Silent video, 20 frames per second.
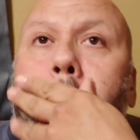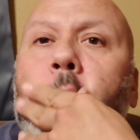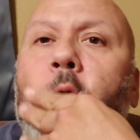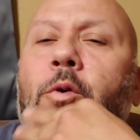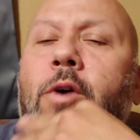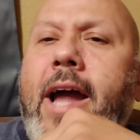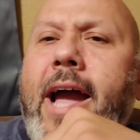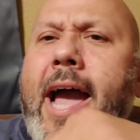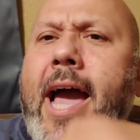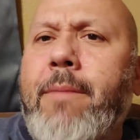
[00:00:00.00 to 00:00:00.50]

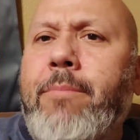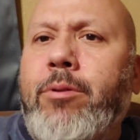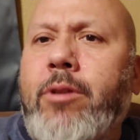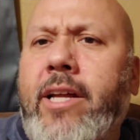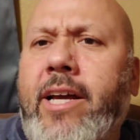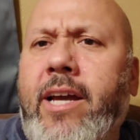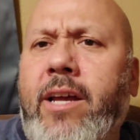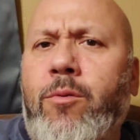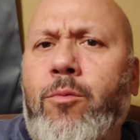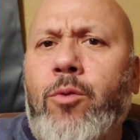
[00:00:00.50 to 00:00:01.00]
what I had
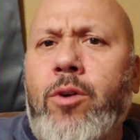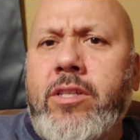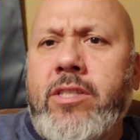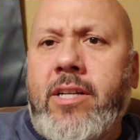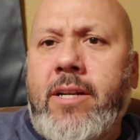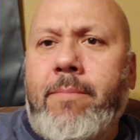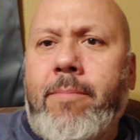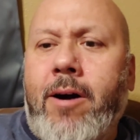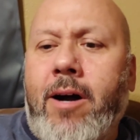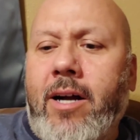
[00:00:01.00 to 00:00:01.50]
planned was
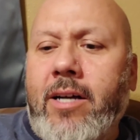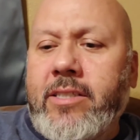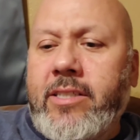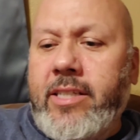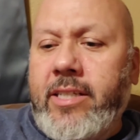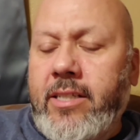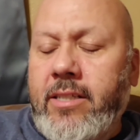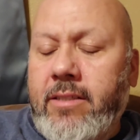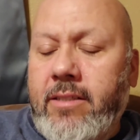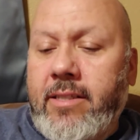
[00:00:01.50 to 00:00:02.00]
an
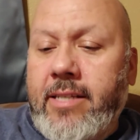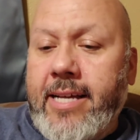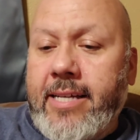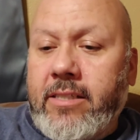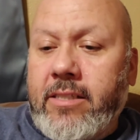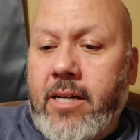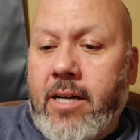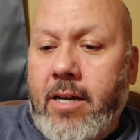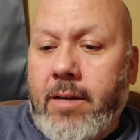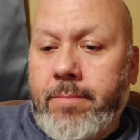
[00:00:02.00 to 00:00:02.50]
epoxy
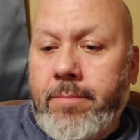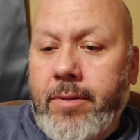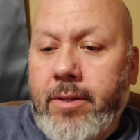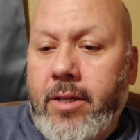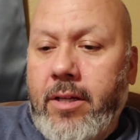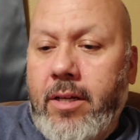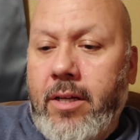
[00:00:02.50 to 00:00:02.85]
desktop.